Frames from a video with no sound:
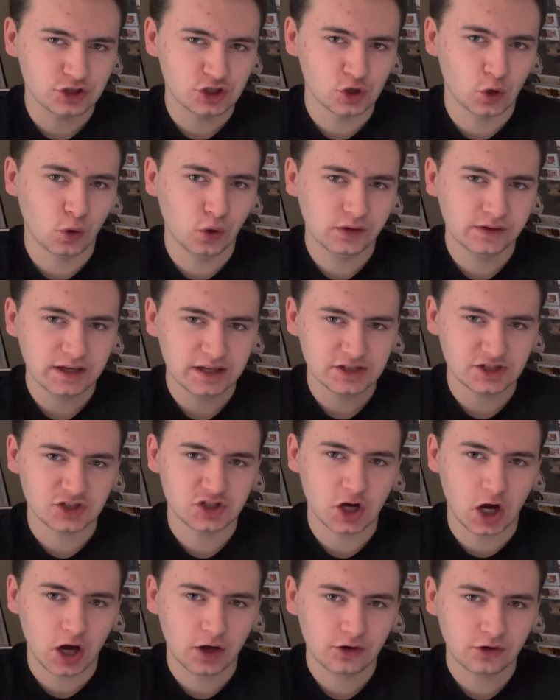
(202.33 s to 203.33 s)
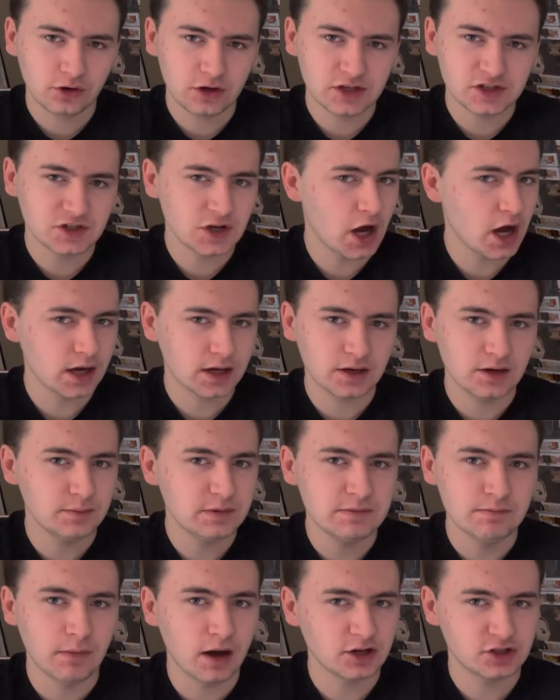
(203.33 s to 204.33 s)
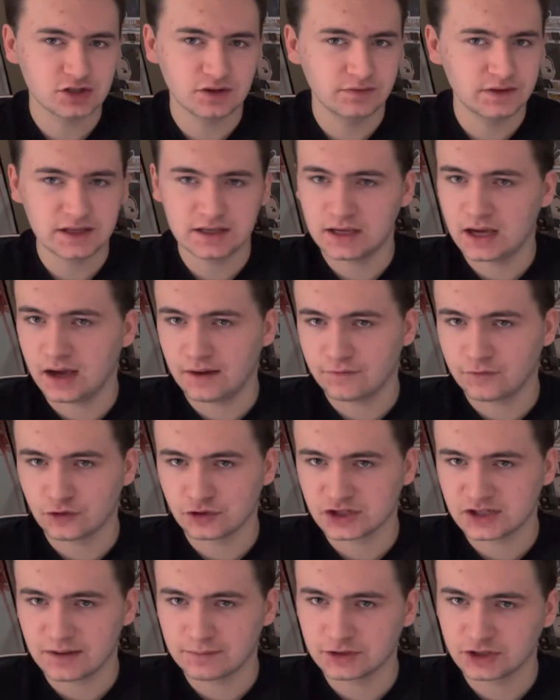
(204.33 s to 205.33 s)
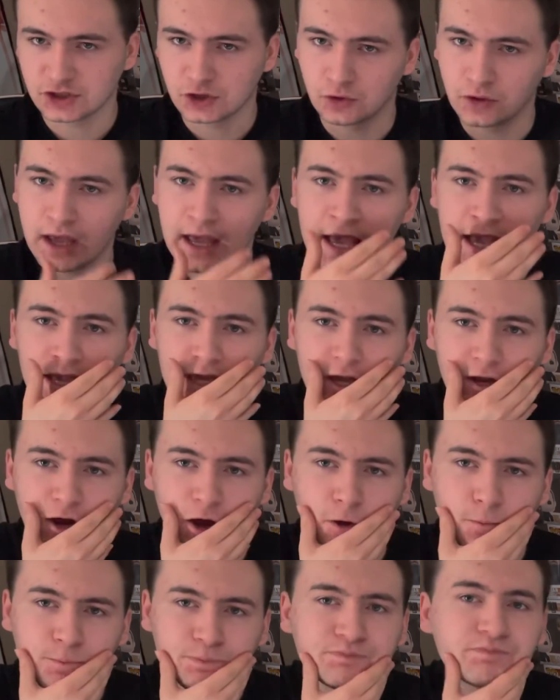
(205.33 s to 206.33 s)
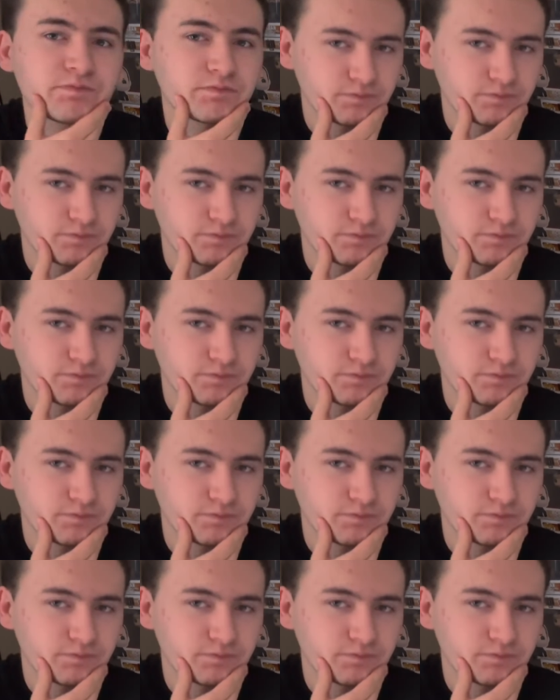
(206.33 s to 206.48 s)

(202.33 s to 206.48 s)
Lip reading: Joel and his daughter is not going to be much of the first episode, you know.